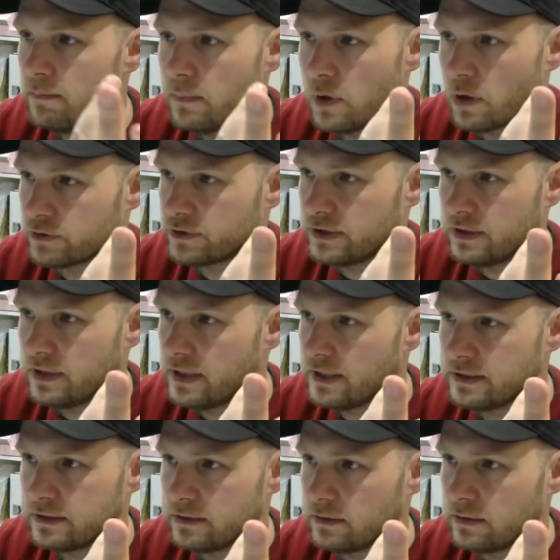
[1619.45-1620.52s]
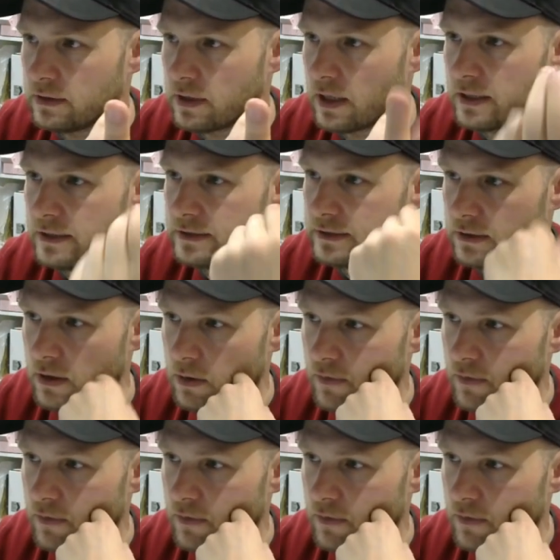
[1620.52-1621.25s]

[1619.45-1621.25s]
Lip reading: lots of these colors are